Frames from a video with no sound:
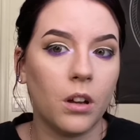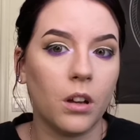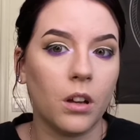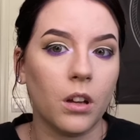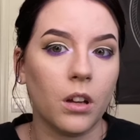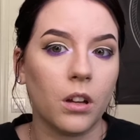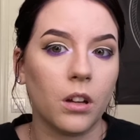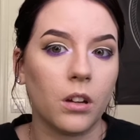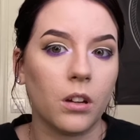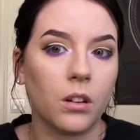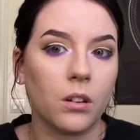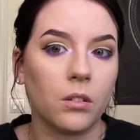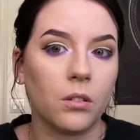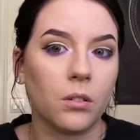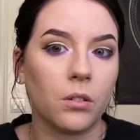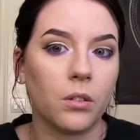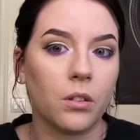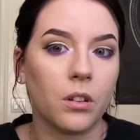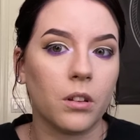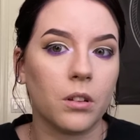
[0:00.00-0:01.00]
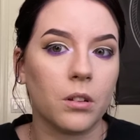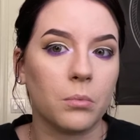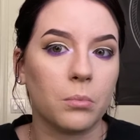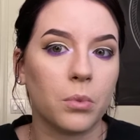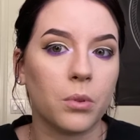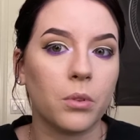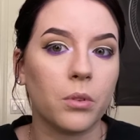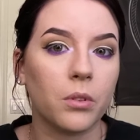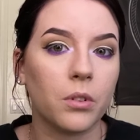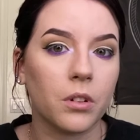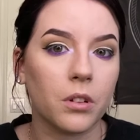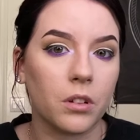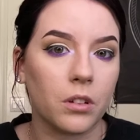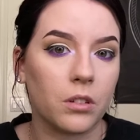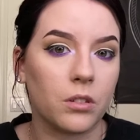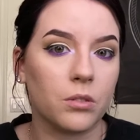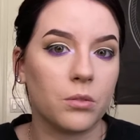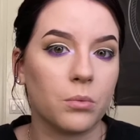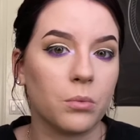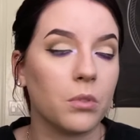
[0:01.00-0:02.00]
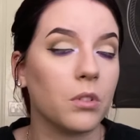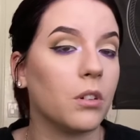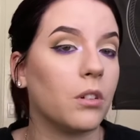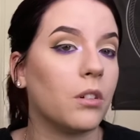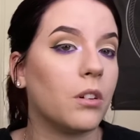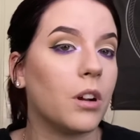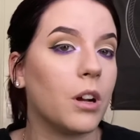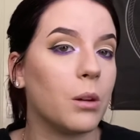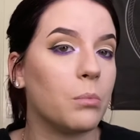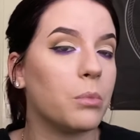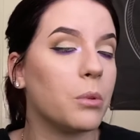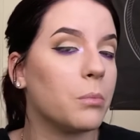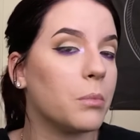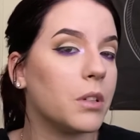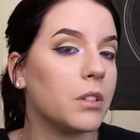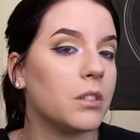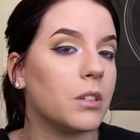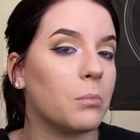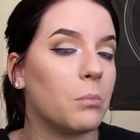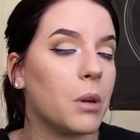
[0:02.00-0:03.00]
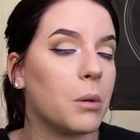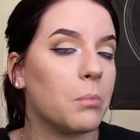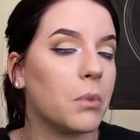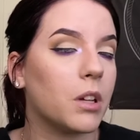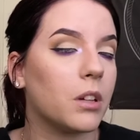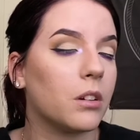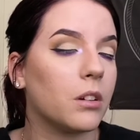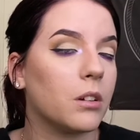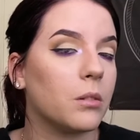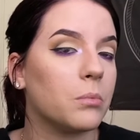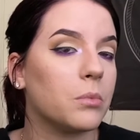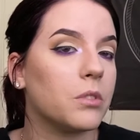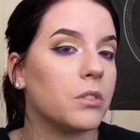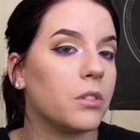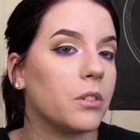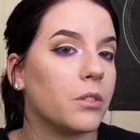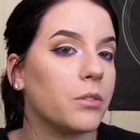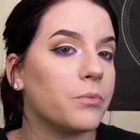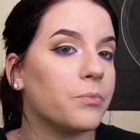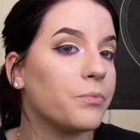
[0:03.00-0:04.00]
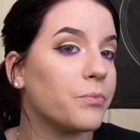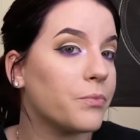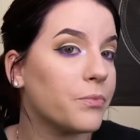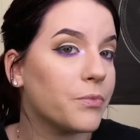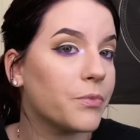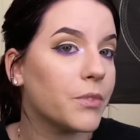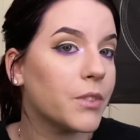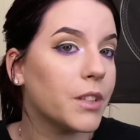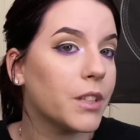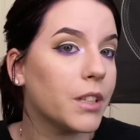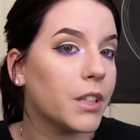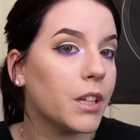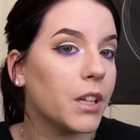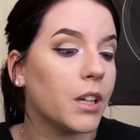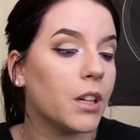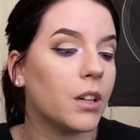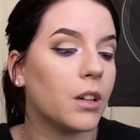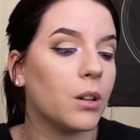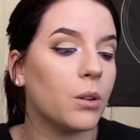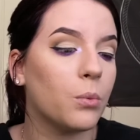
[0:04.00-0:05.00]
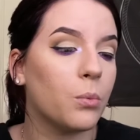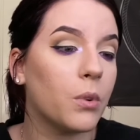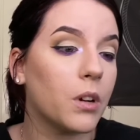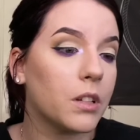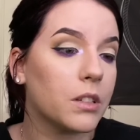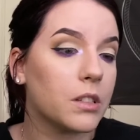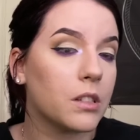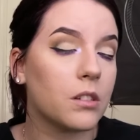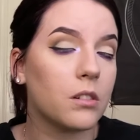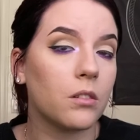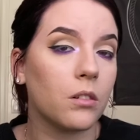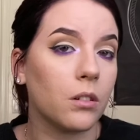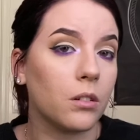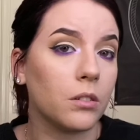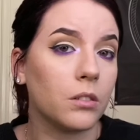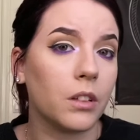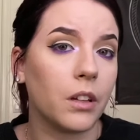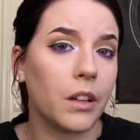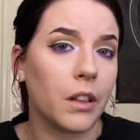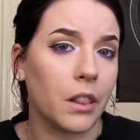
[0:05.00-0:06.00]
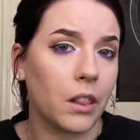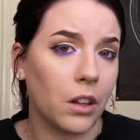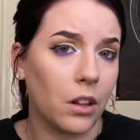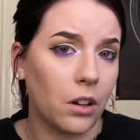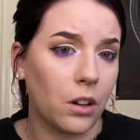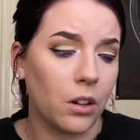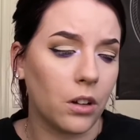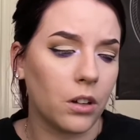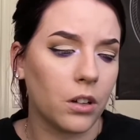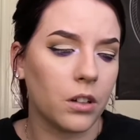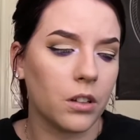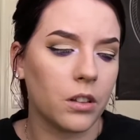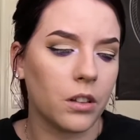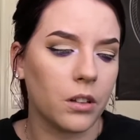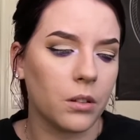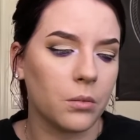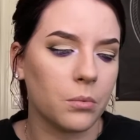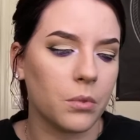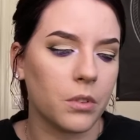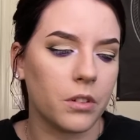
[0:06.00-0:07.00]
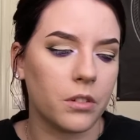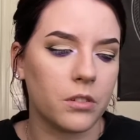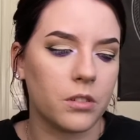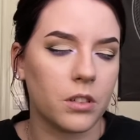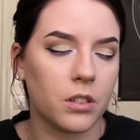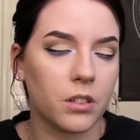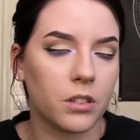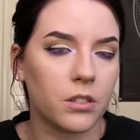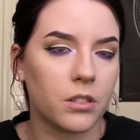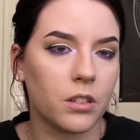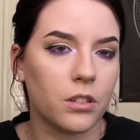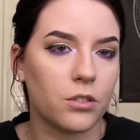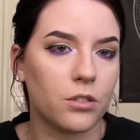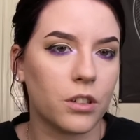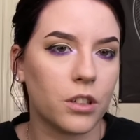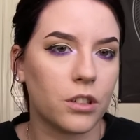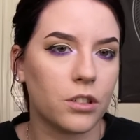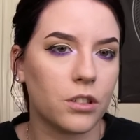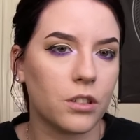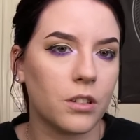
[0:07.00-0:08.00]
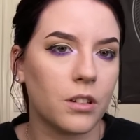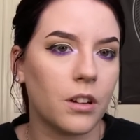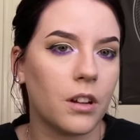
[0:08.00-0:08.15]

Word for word: and the employees were all complimenting my makeup, so. It wasn't all day long, that was an exaggeration.